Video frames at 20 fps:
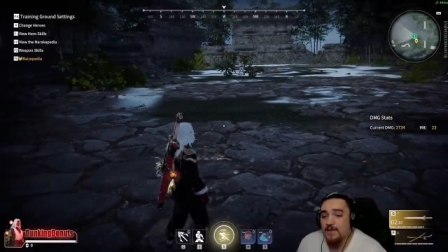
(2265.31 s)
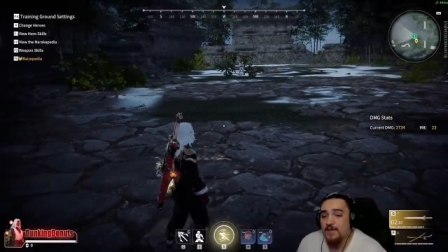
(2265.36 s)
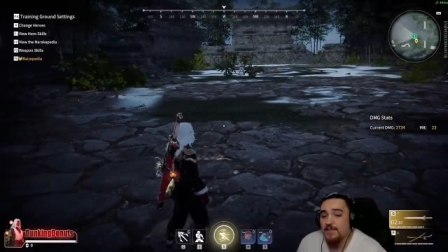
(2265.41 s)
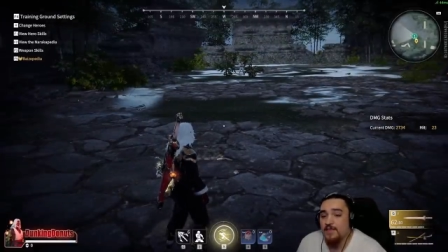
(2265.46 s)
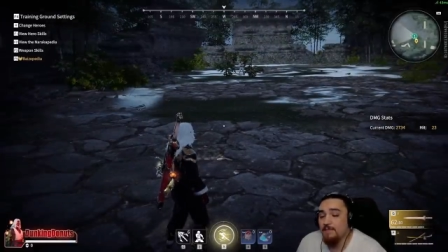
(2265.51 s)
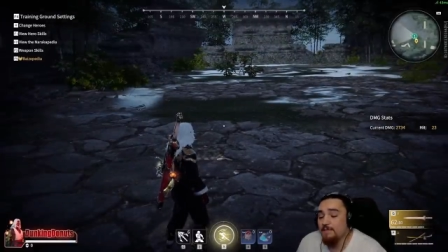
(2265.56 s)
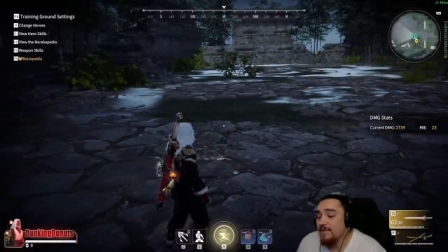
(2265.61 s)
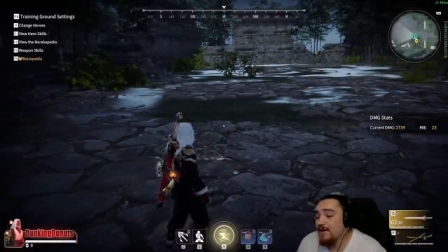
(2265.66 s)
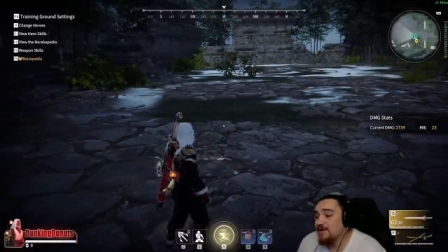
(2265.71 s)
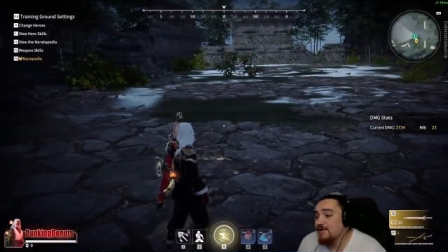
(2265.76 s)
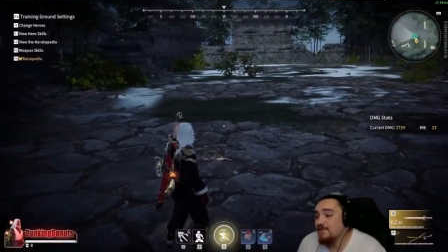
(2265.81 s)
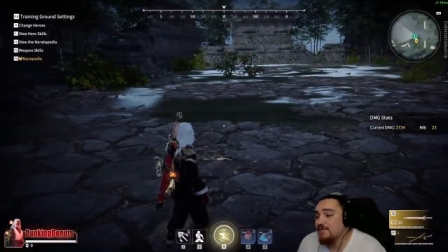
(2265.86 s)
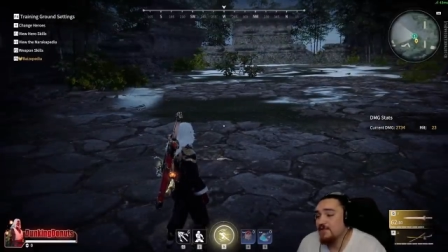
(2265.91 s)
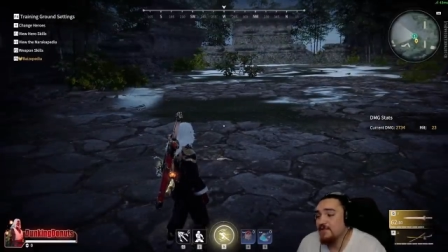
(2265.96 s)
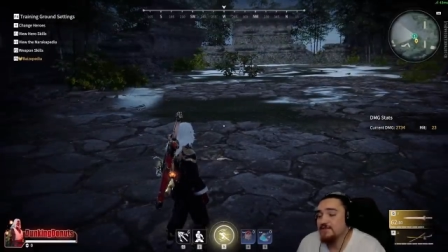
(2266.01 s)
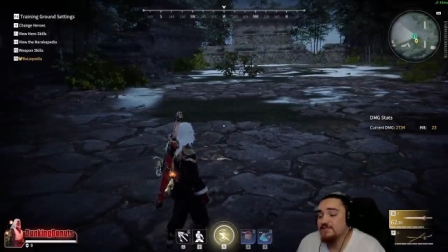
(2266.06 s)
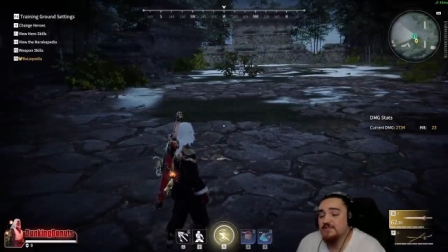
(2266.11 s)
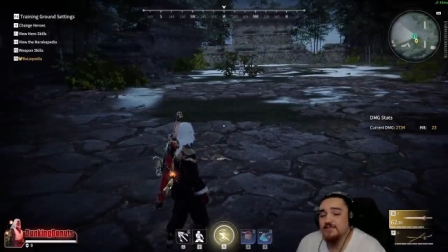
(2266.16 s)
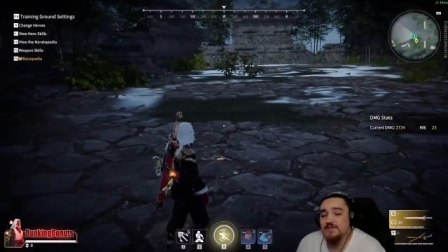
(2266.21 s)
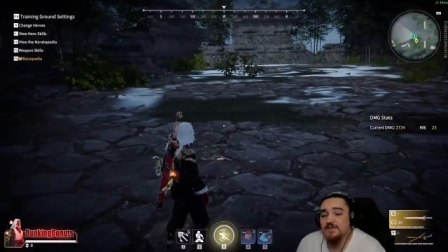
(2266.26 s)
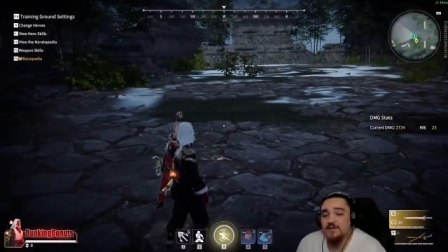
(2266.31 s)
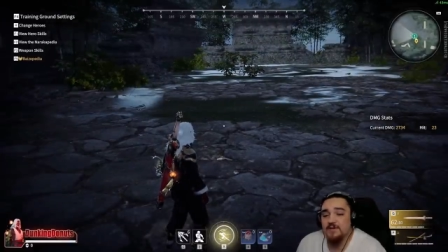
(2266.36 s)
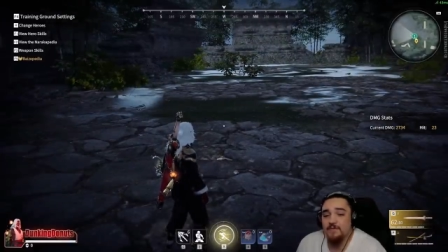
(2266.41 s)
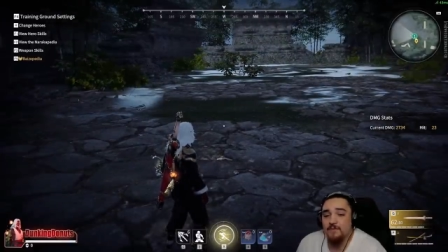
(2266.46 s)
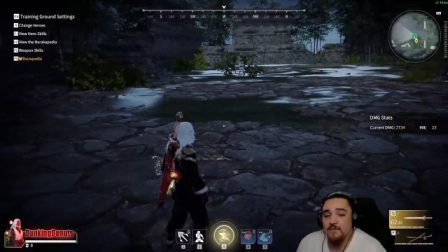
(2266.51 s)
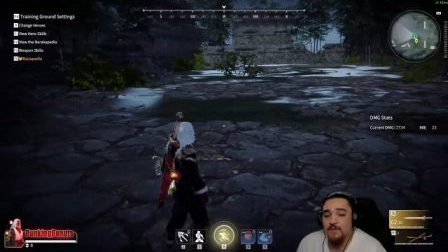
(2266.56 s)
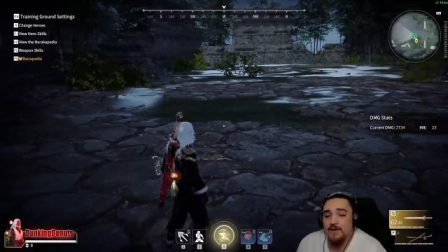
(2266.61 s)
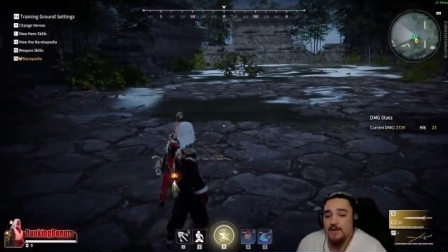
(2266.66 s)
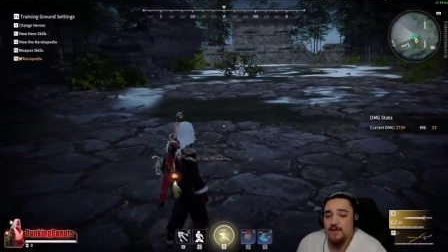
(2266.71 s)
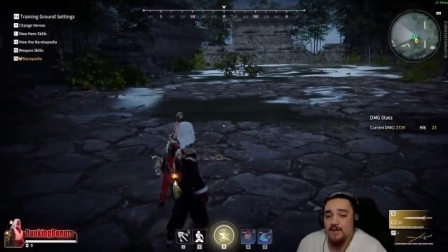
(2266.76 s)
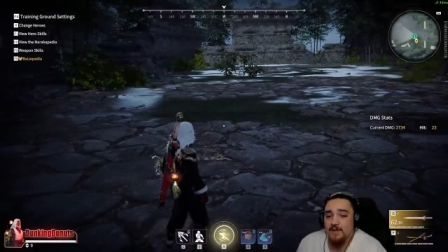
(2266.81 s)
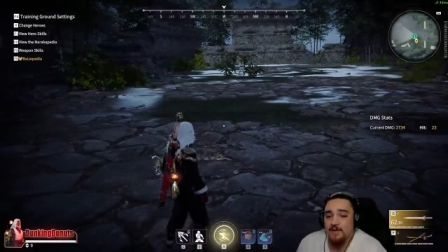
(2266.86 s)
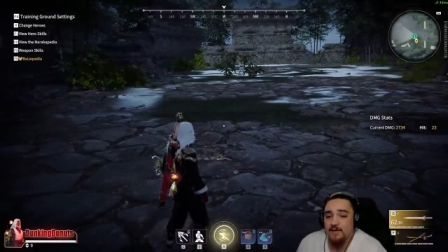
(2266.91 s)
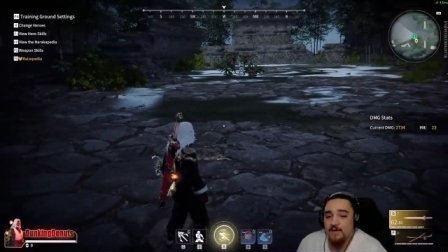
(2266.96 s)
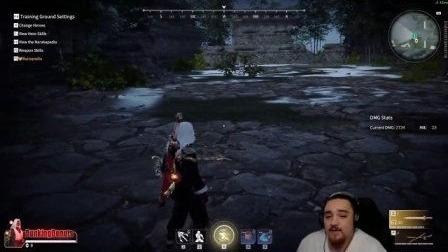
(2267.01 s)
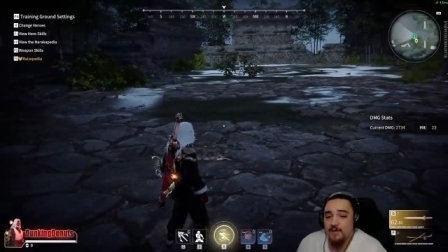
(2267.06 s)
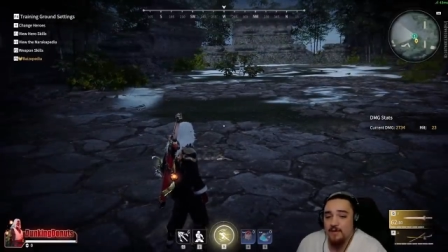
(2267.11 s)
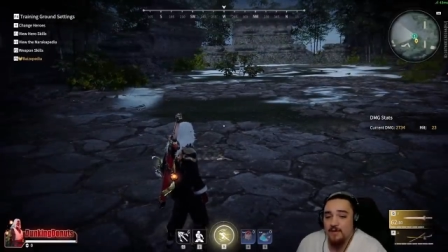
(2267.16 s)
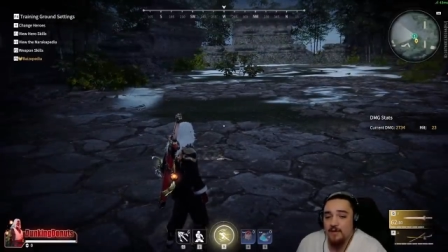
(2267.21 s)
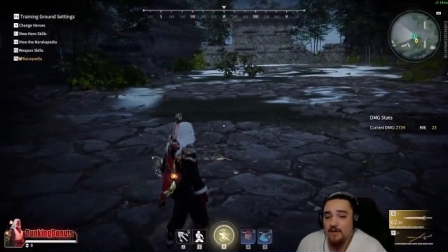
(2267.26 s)
The main things to take away
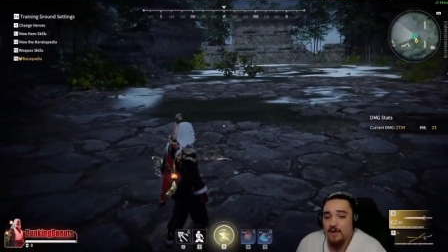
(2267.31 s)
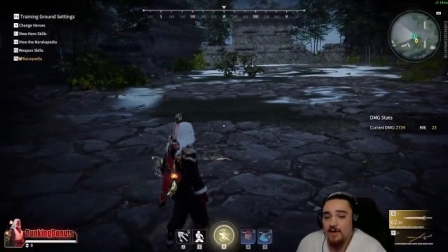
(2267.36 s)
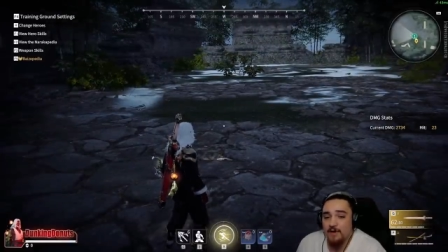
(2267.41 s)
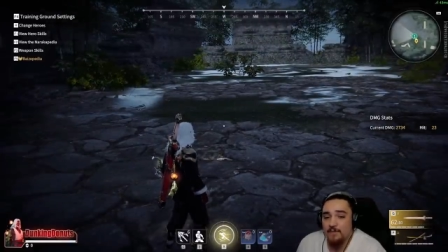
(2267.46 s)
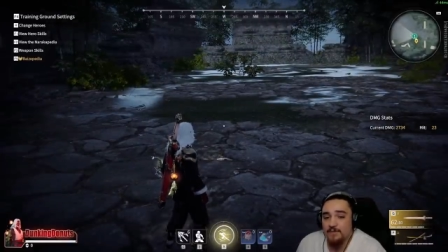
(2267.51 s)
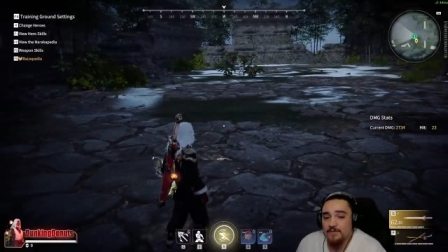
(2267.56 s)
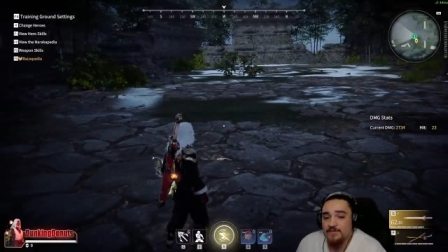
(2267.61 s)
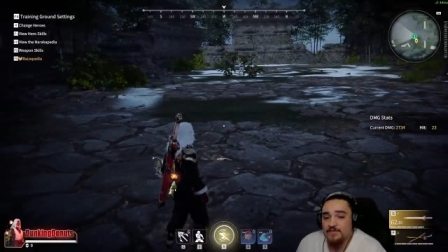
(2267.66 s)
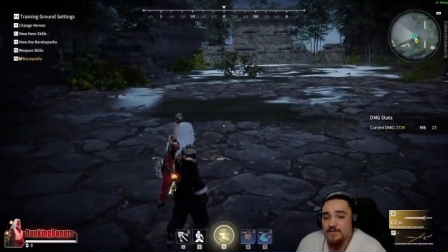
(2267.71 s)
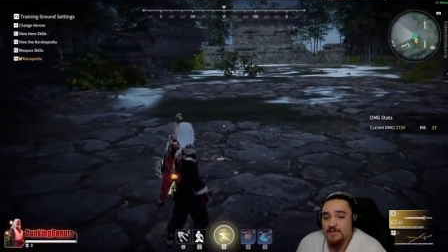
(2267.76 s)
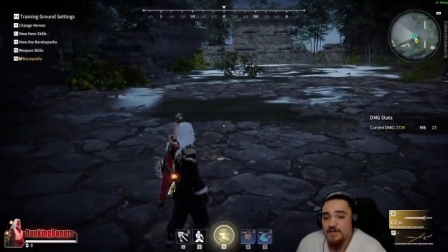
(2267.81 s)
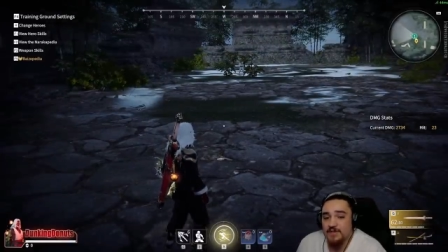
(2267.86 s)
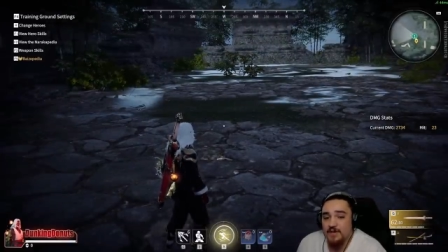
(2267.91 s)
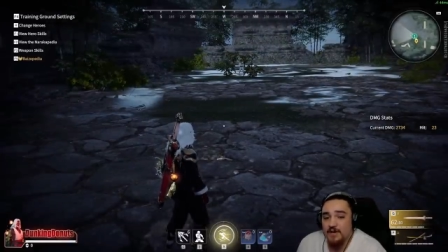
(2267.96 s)
I would say,